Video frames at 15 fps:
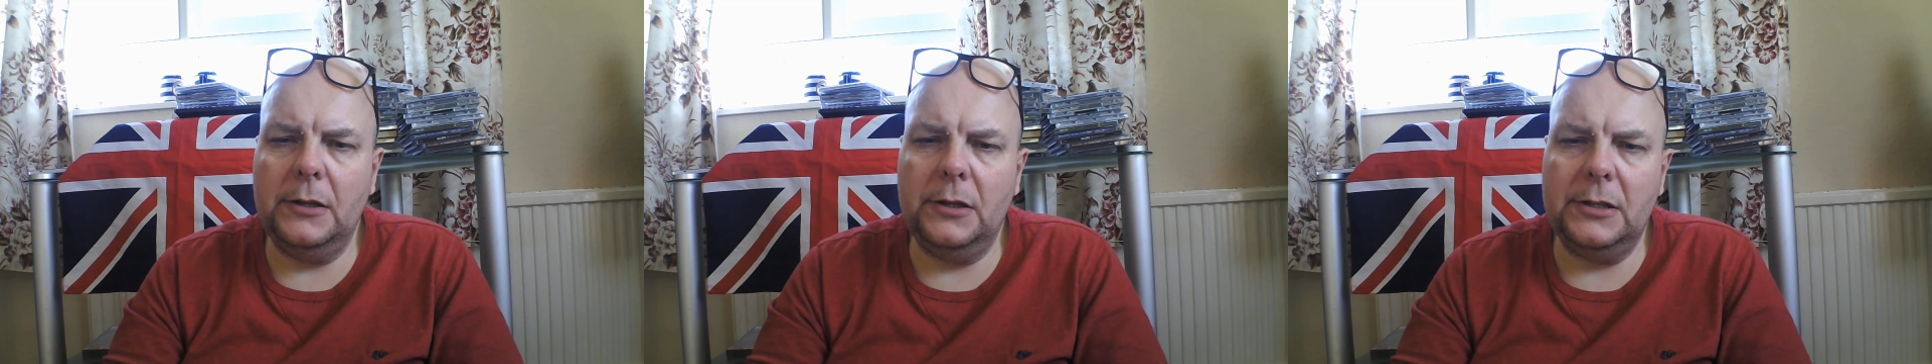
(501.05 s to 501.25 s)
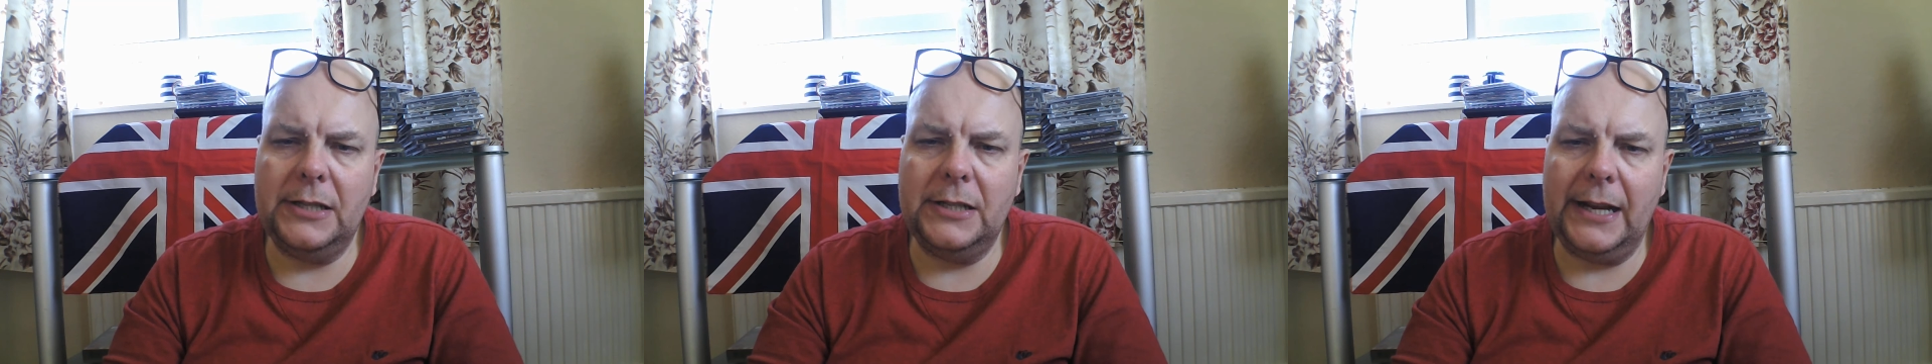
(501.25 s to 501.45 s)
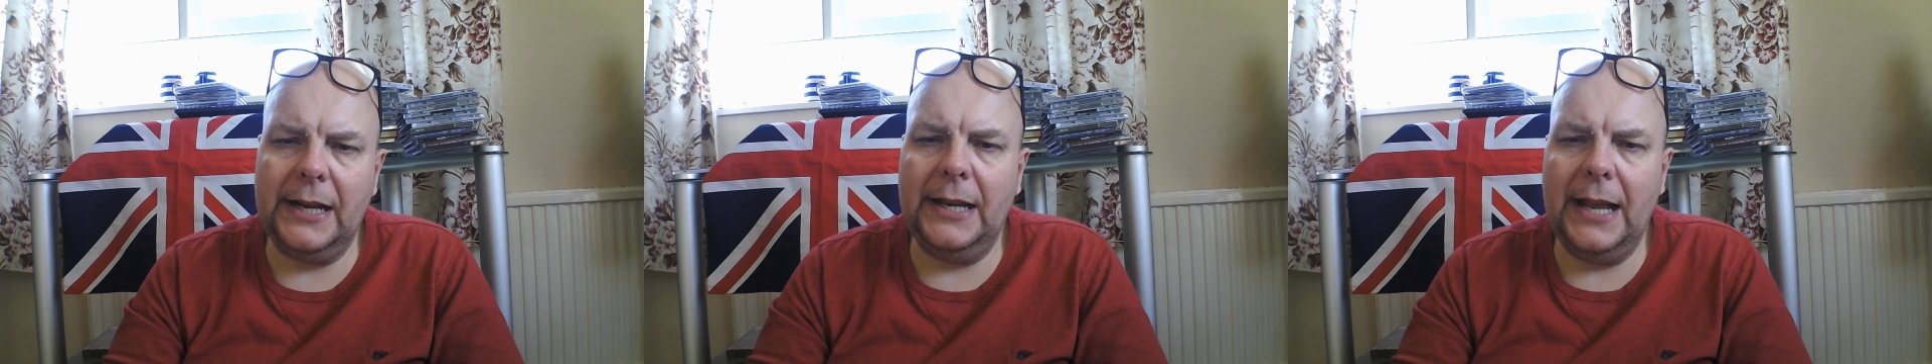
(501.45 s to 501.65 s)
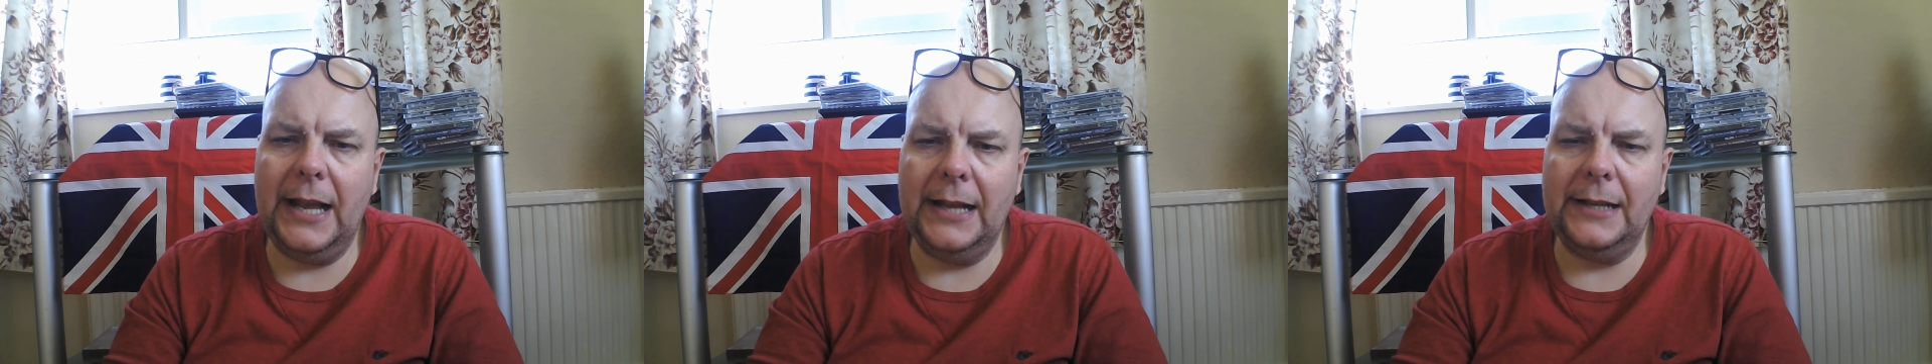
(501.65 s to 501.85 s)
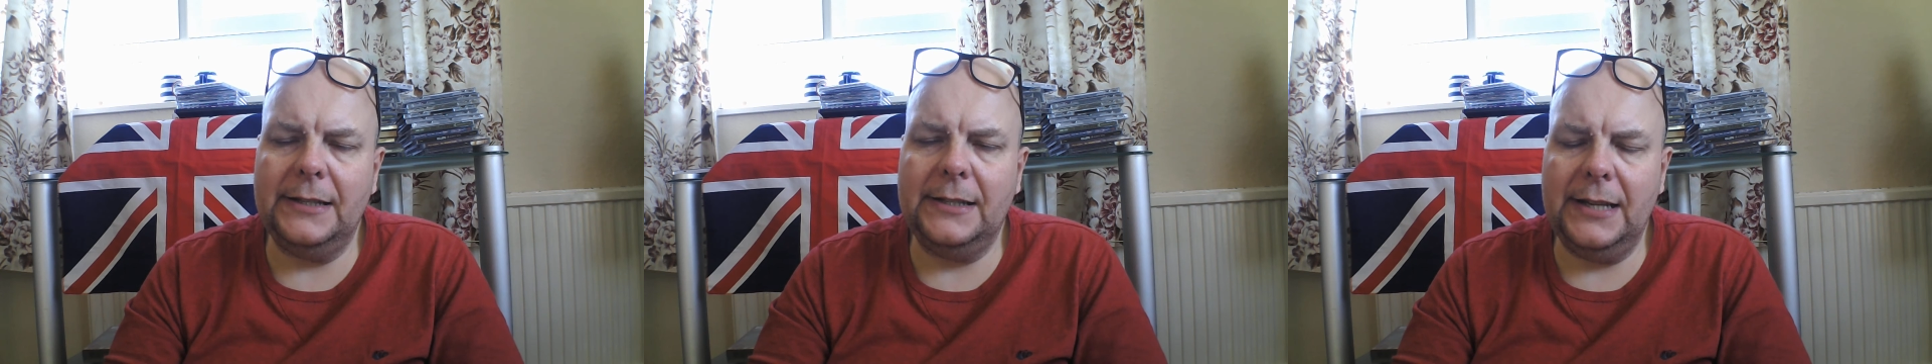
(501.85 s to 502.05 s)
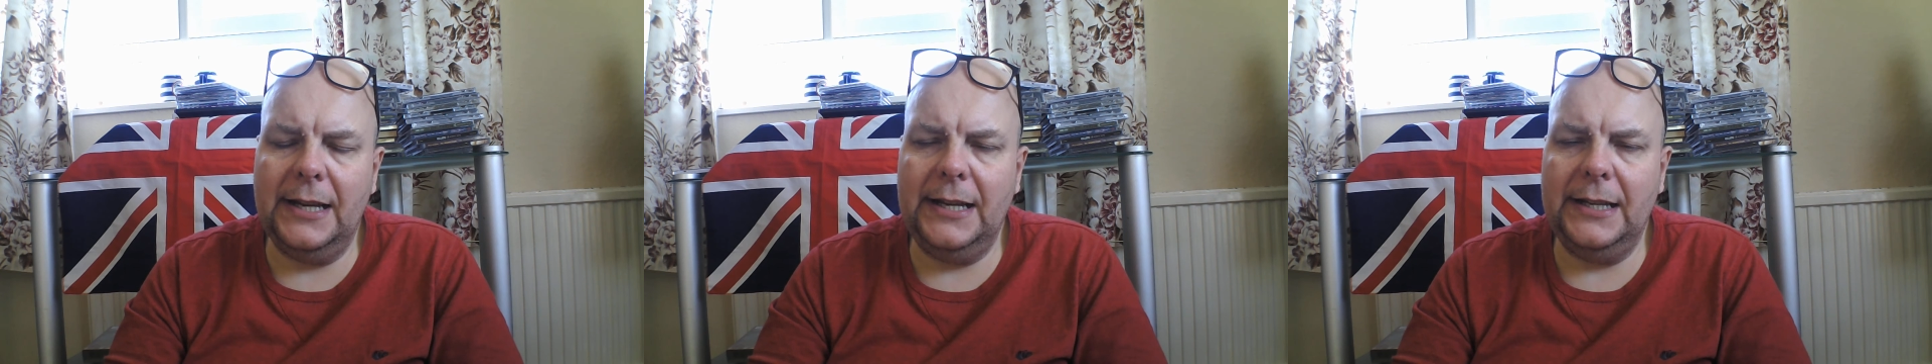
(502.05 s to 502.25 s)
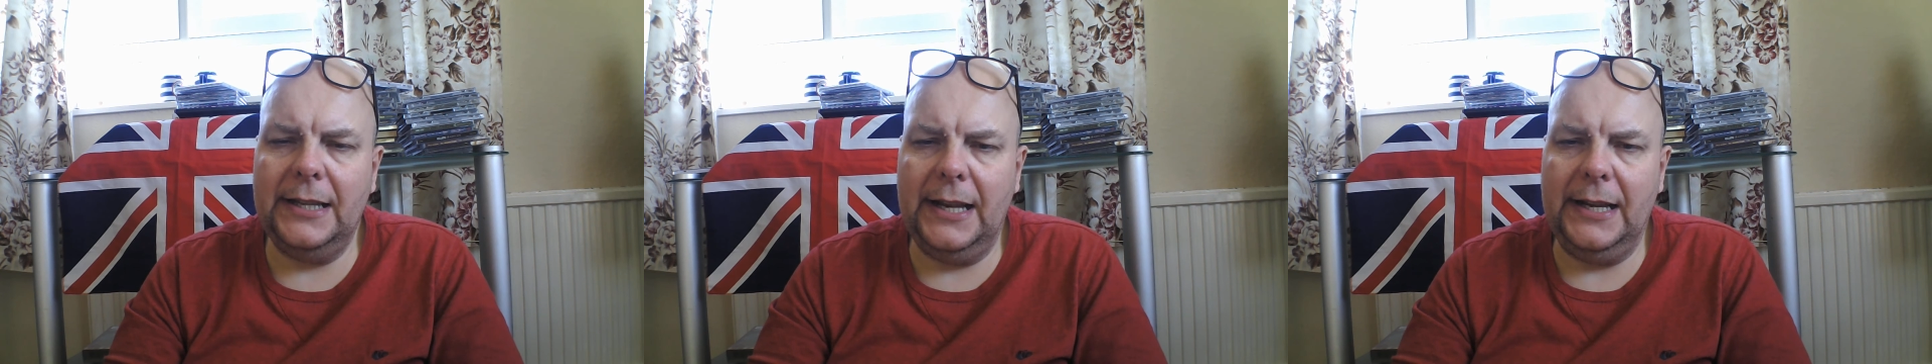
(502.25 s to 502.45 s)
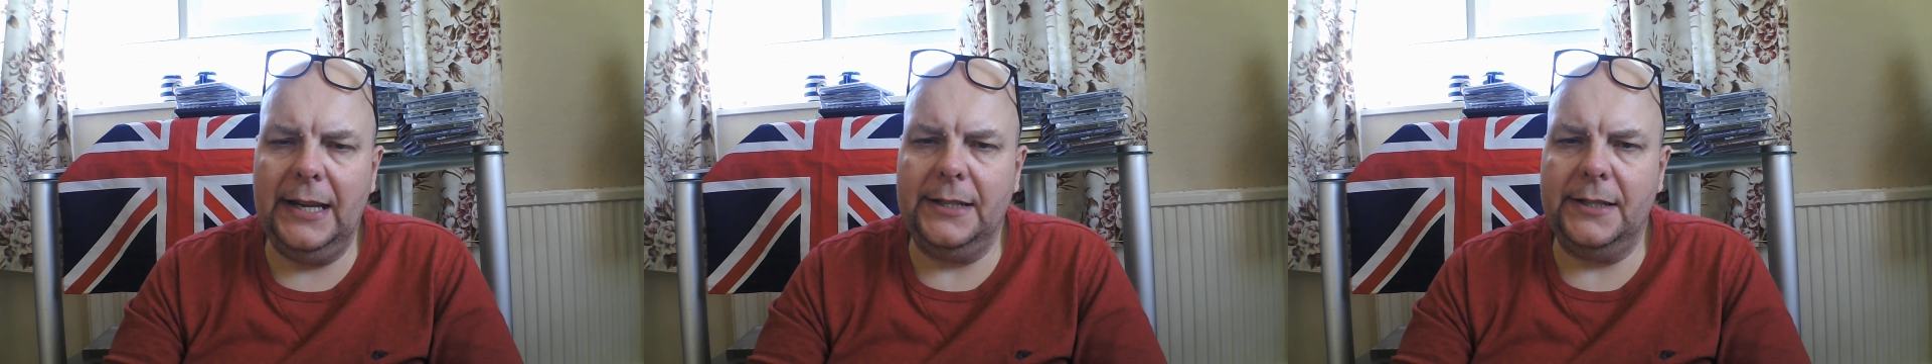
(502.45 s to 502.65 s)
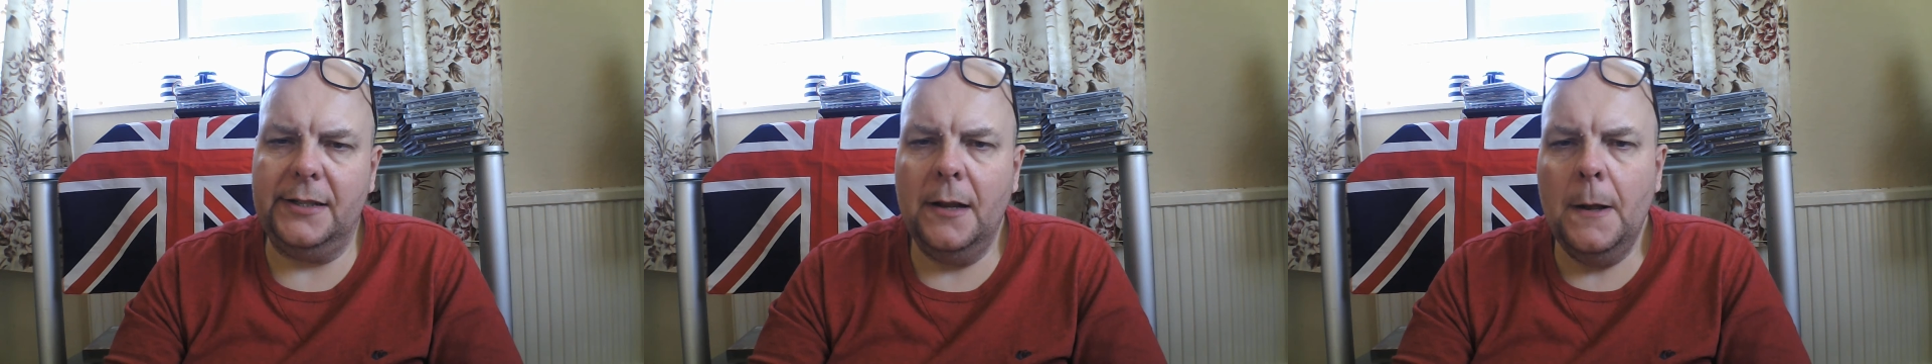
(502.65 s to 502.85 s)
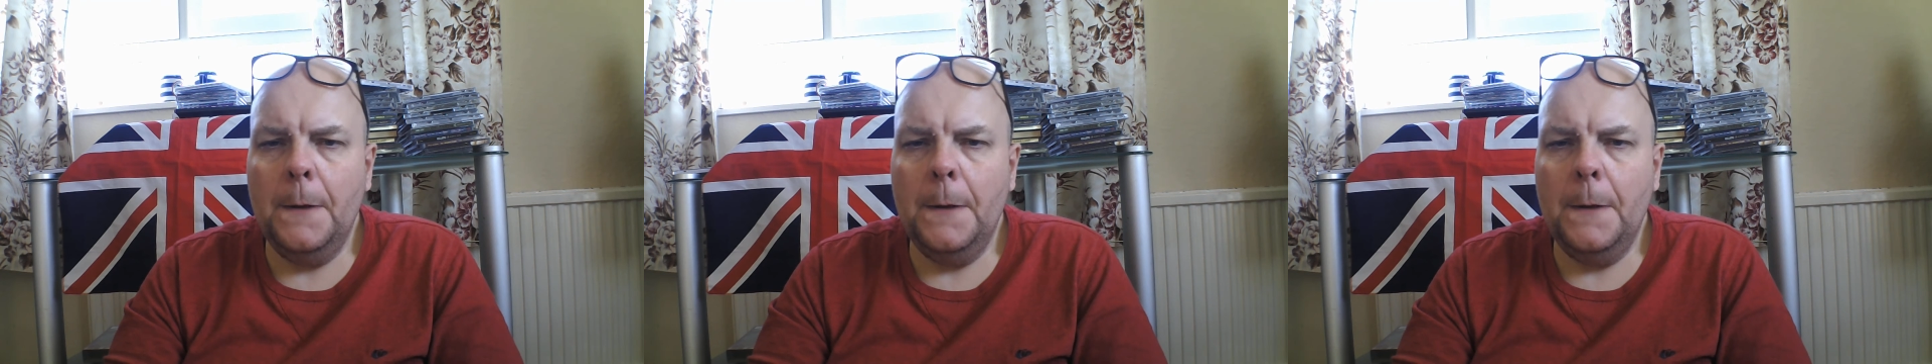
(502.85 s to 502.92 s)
second-hand CDs.